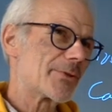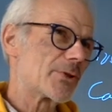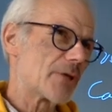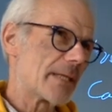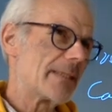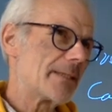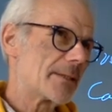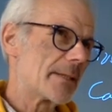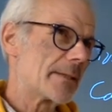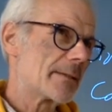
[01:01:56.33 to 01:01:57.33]
the Chinese
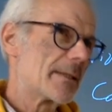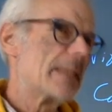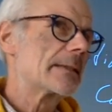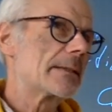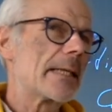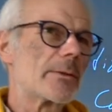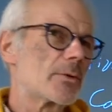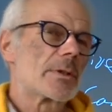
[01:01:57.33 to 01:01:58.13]
state saying,